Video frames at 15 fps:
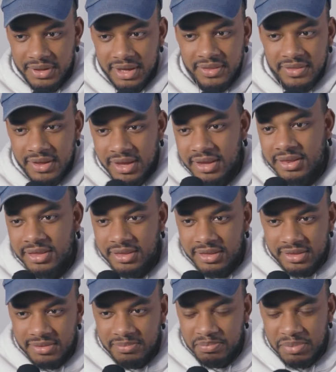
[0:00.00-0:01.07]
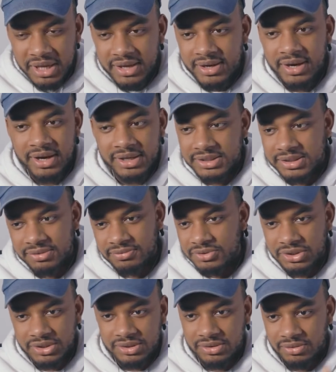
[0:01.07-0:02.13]
And then because of
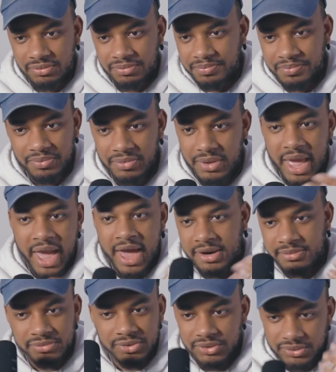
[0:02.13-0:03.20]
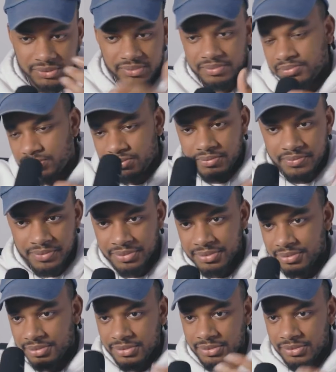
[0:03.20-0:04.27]
just the atoms
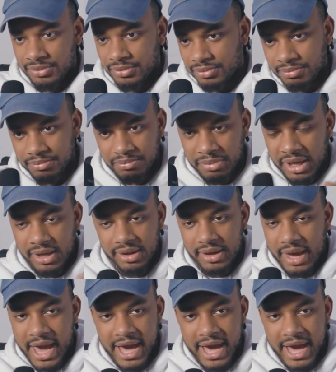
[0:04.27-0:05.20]
being